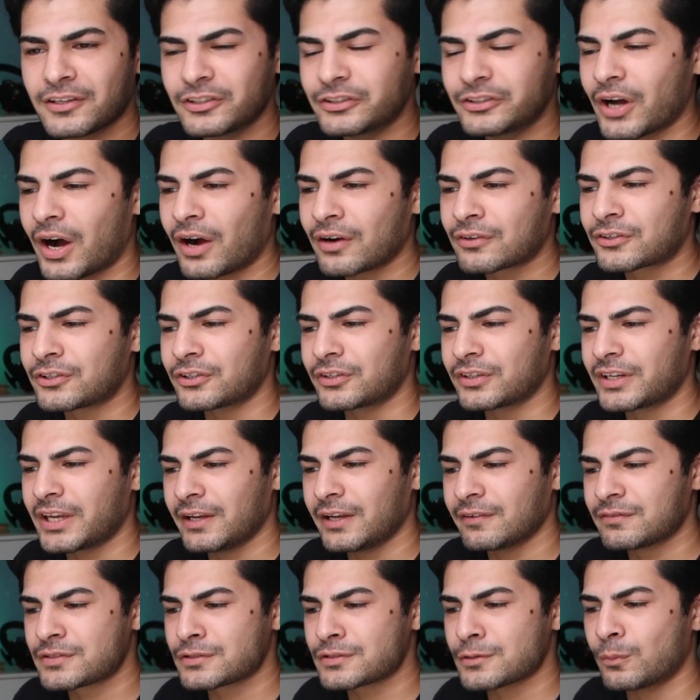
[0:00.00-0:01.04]
doctor
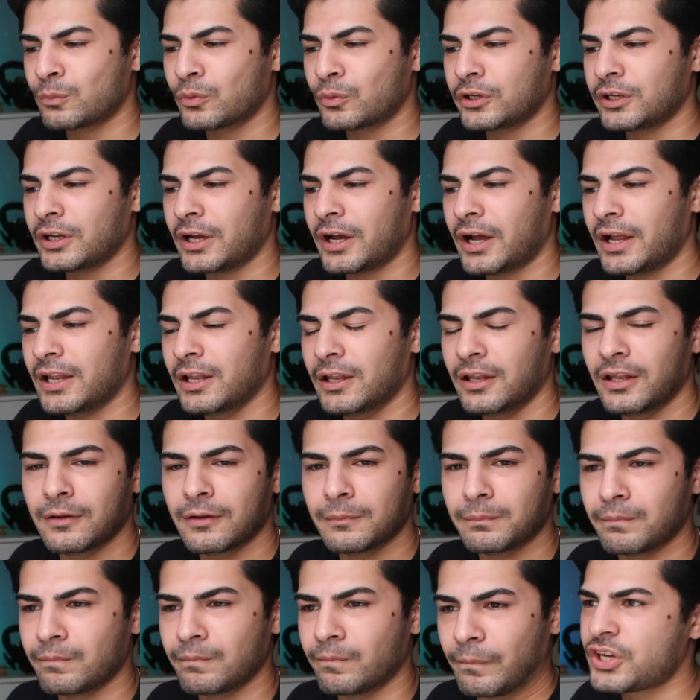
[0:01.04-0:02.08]
gave someone a
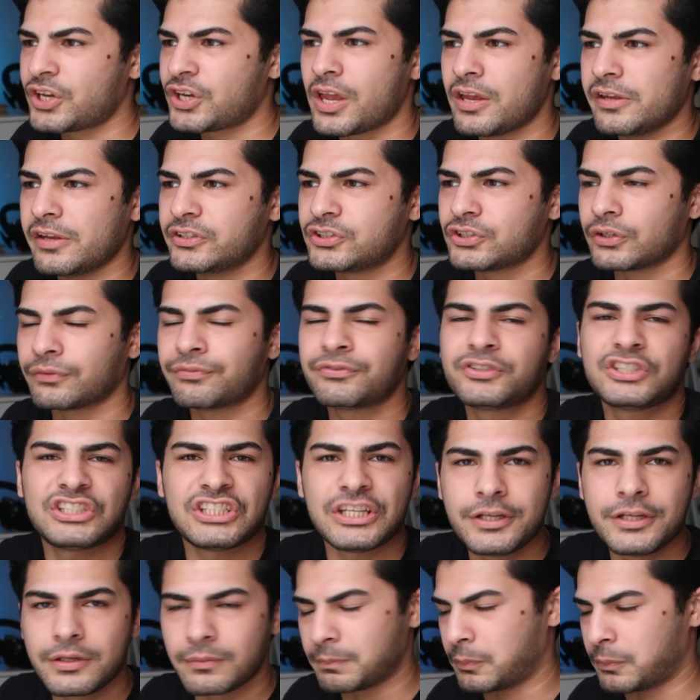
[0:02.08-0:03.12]
change of
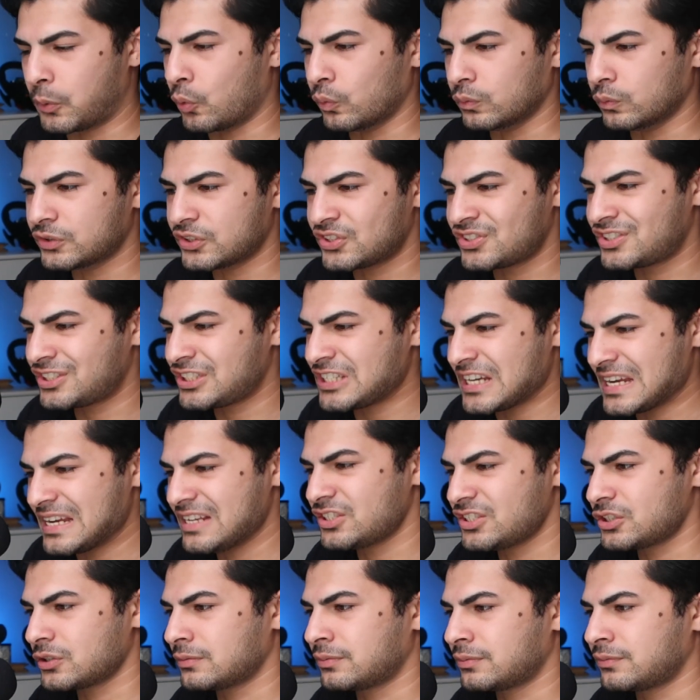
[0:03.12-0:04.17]
cheekbones,
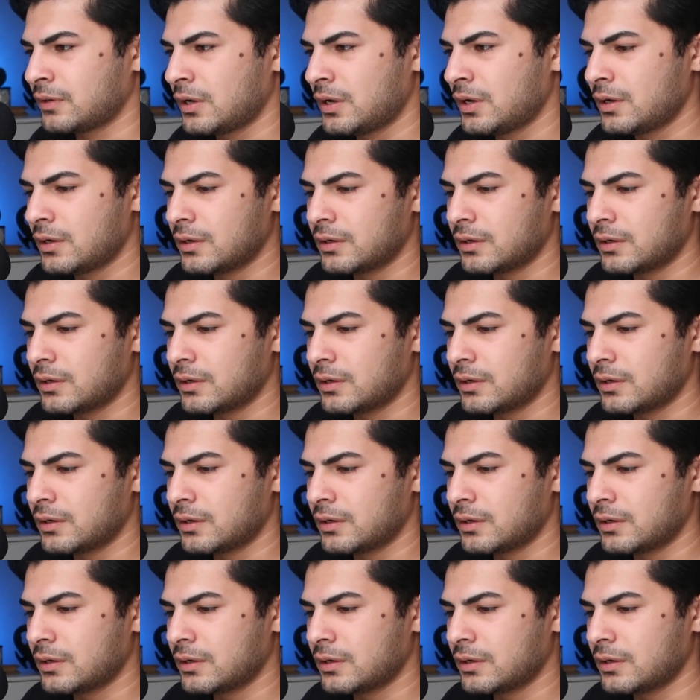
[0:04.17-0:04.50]
change of